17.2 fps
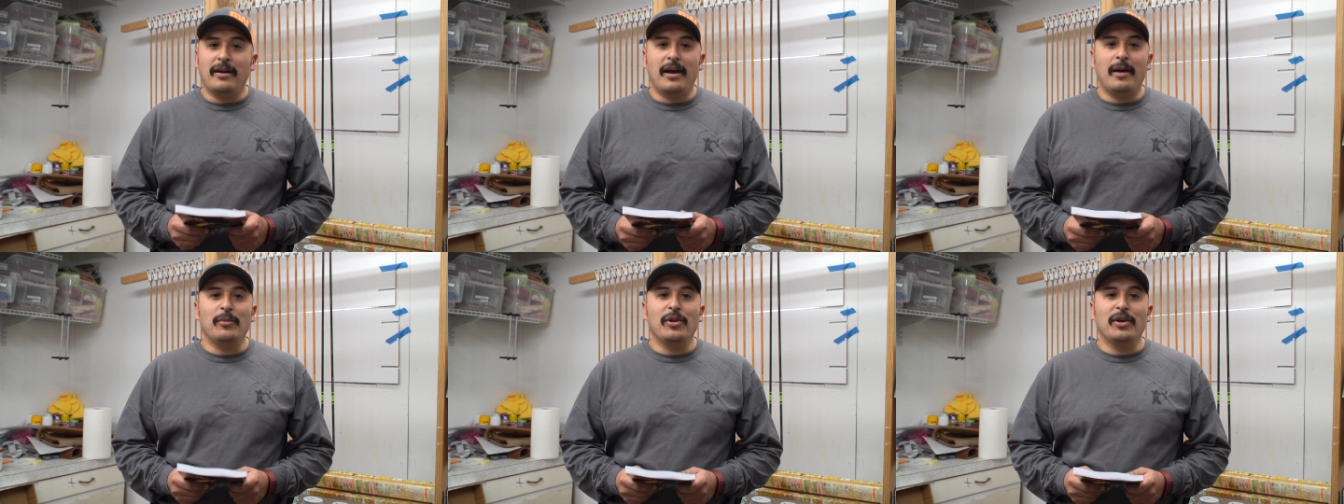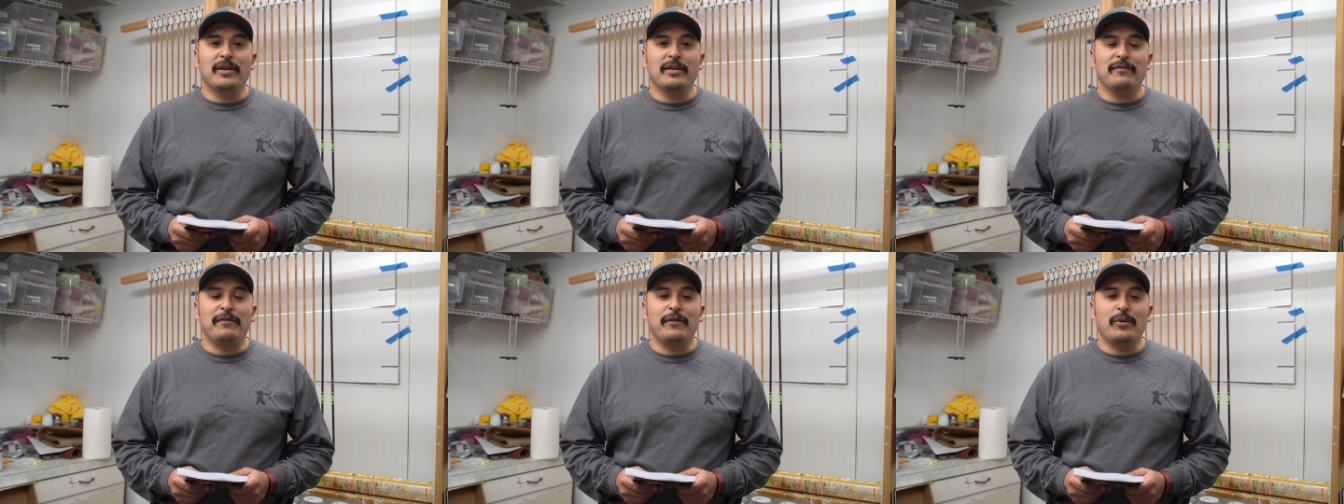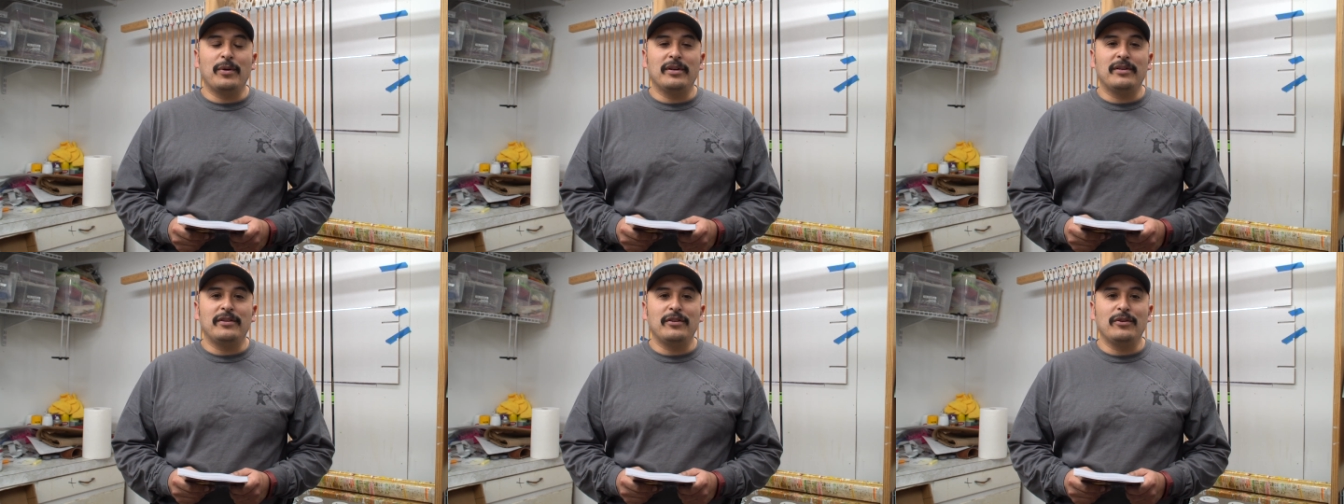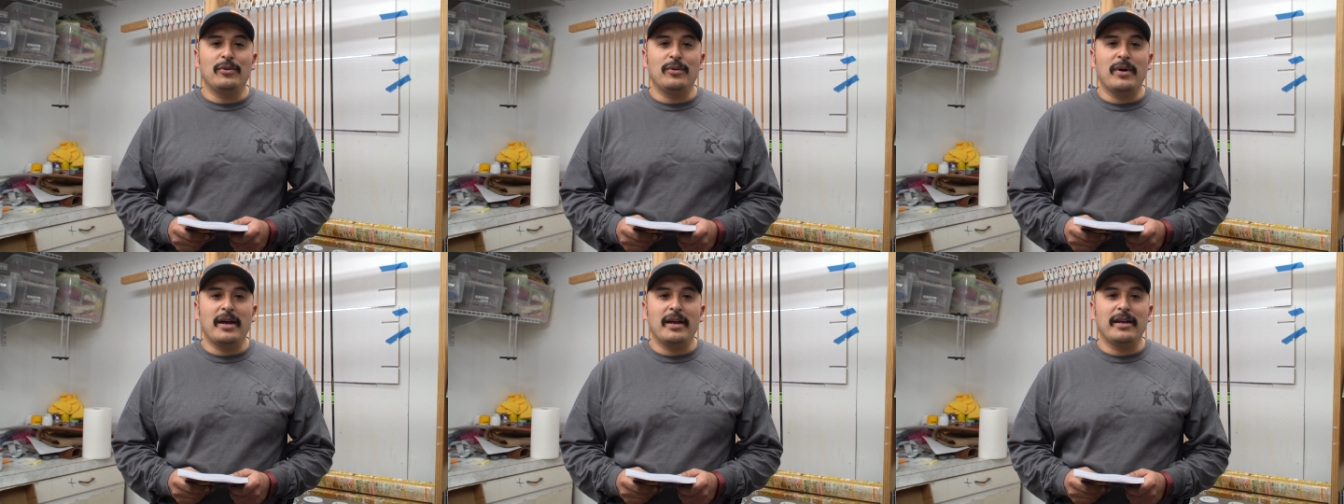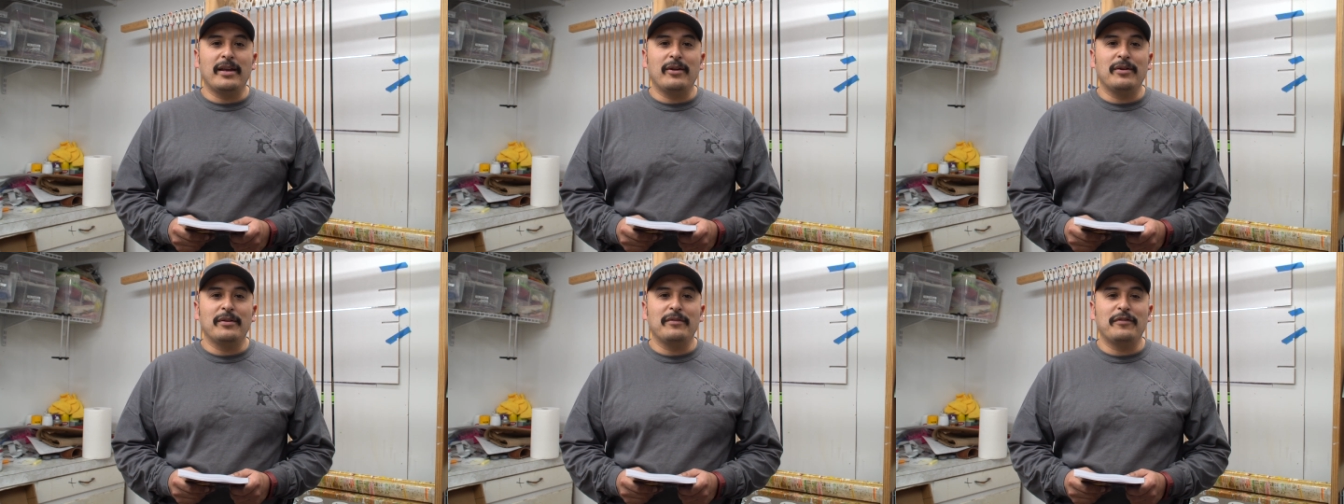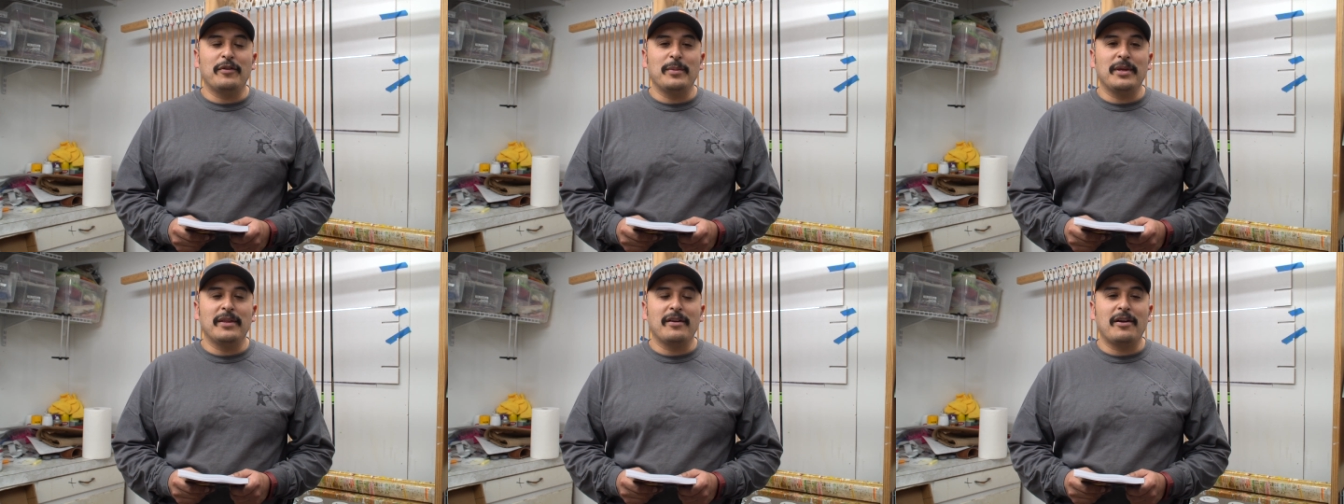I'm looking forward to uh, hearing
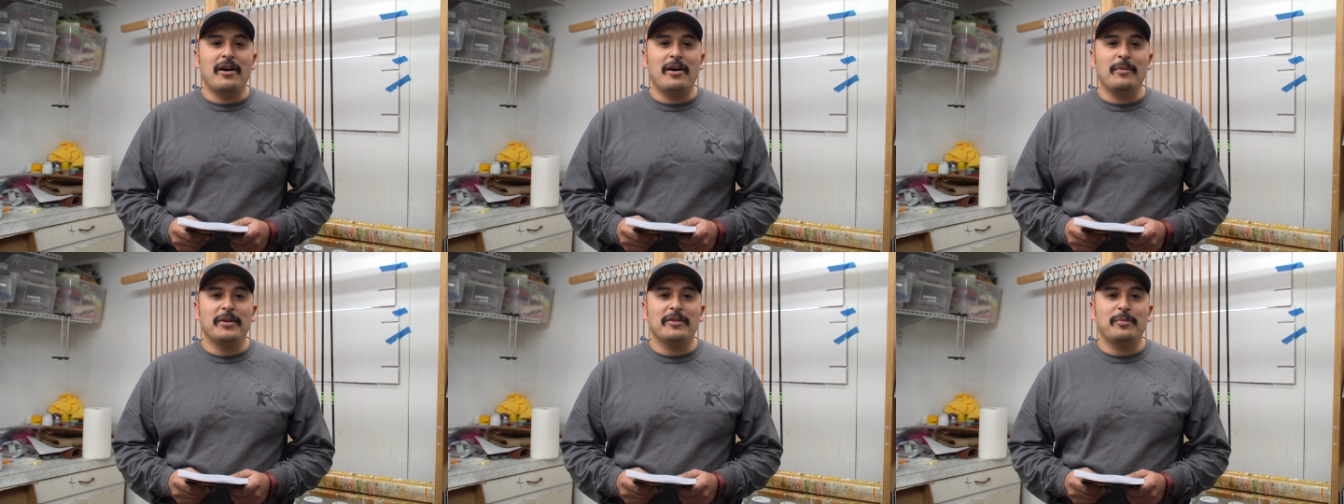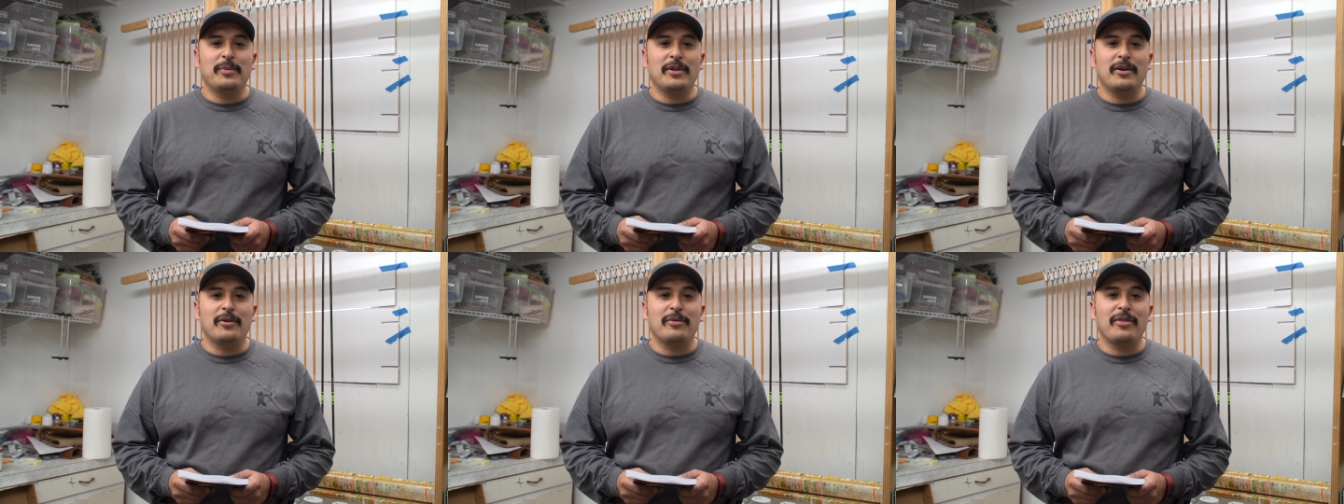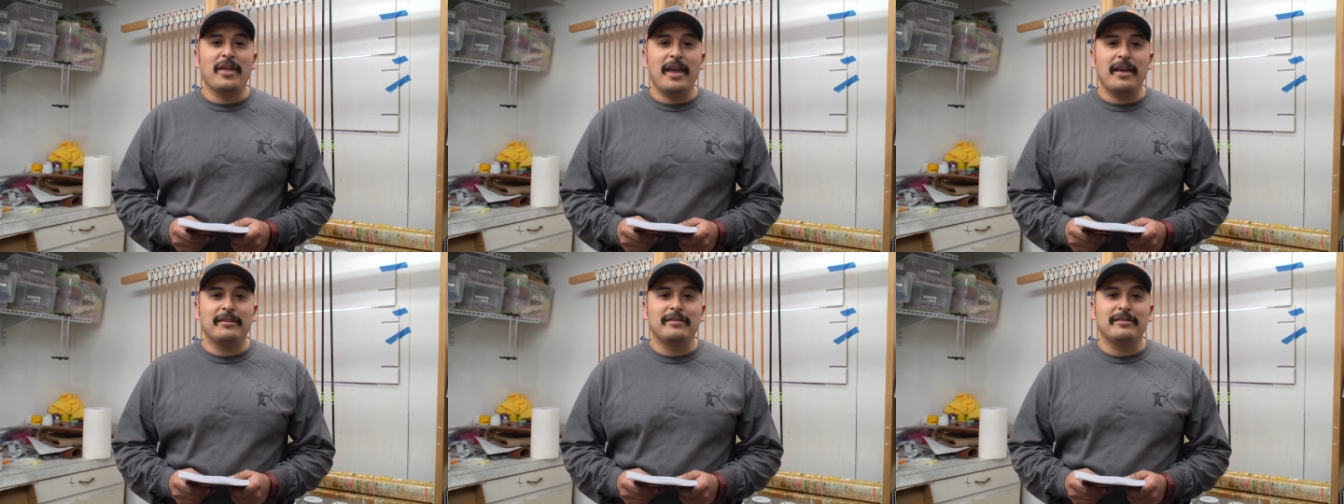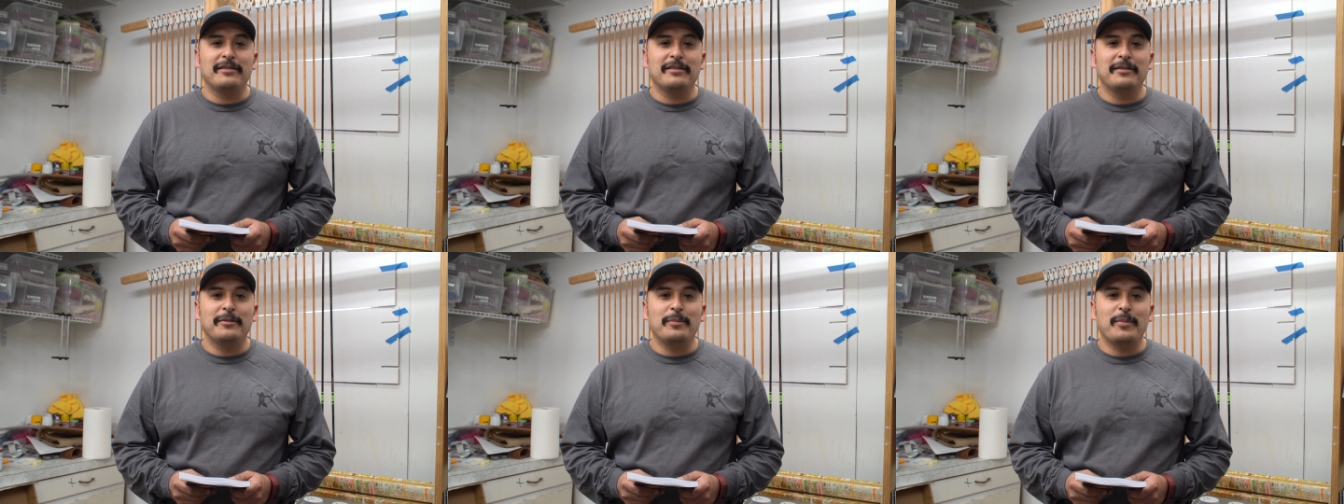from you in the comments below. Thanks.